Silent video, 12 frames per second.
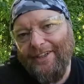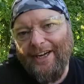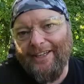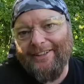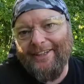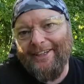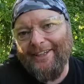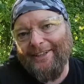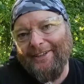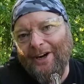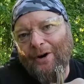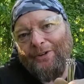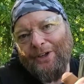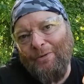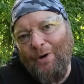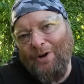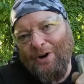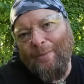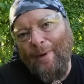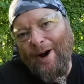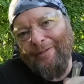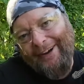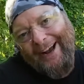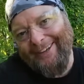and the coating won't come
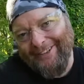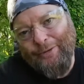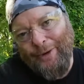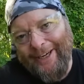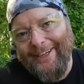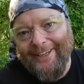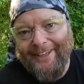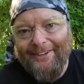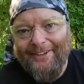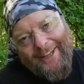off as quickly.